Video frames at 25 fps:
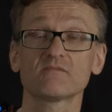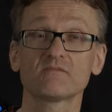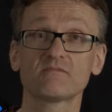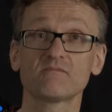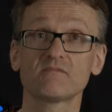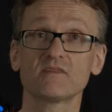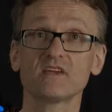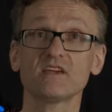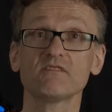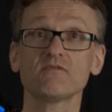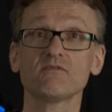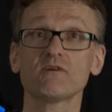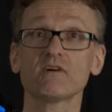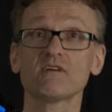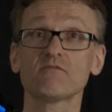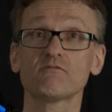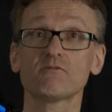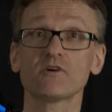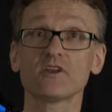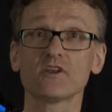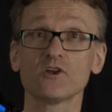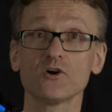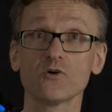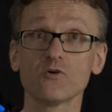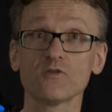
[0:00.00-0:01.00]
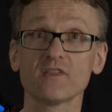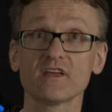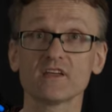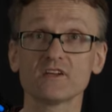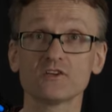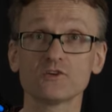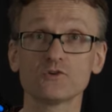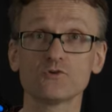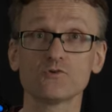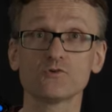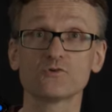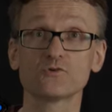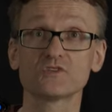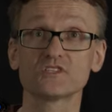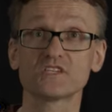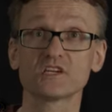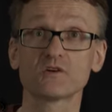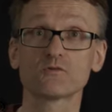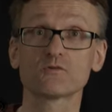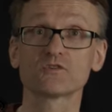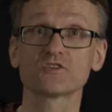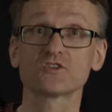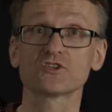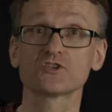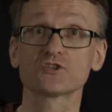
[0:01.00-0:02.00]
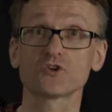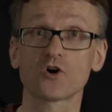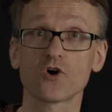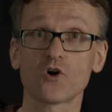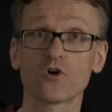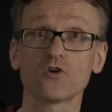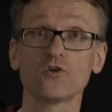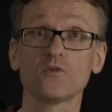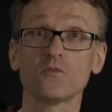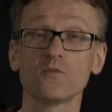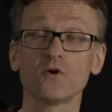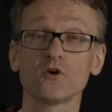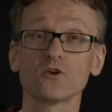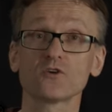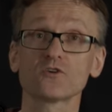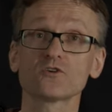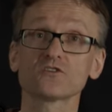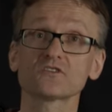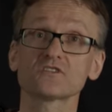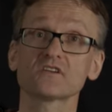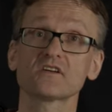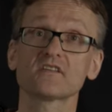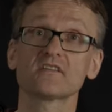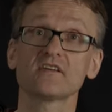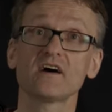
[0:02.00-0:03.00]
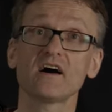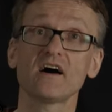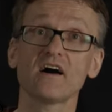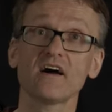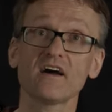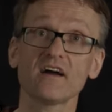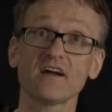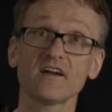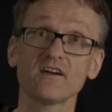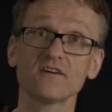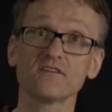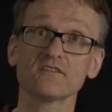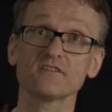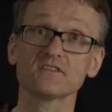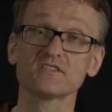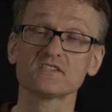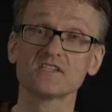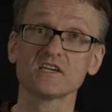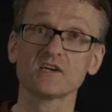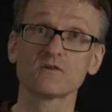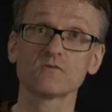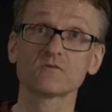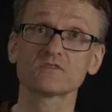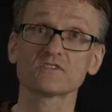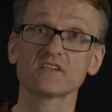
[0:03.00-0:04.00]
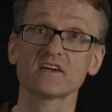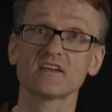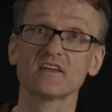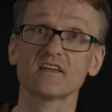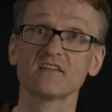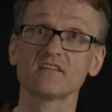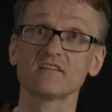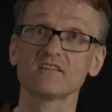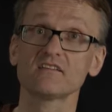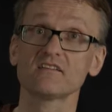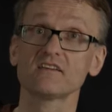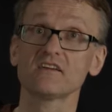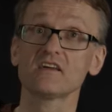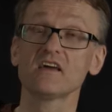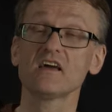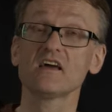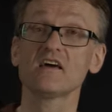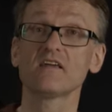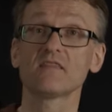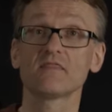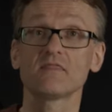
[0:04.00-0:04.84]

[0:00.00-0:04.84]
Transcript: even if we know that two sequences are homologous, the higher the sequence identity,